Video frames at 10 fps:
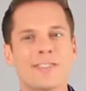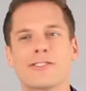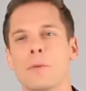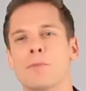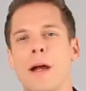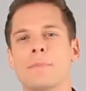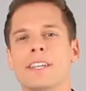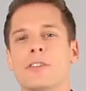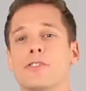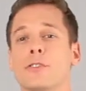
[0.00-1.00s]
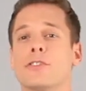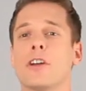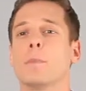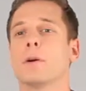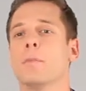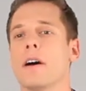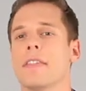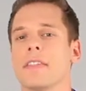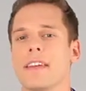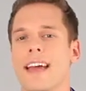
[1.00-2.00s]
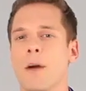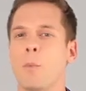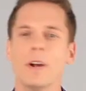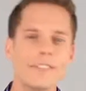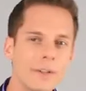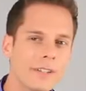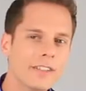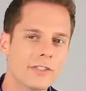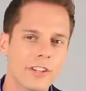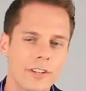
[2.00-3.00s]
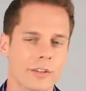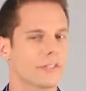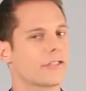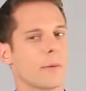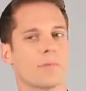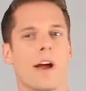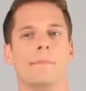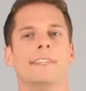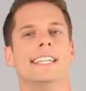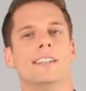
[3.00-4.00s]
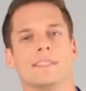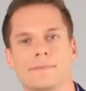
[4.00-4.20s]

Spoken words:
subprime deals do you sell per month, and what do you consider a subprime deal?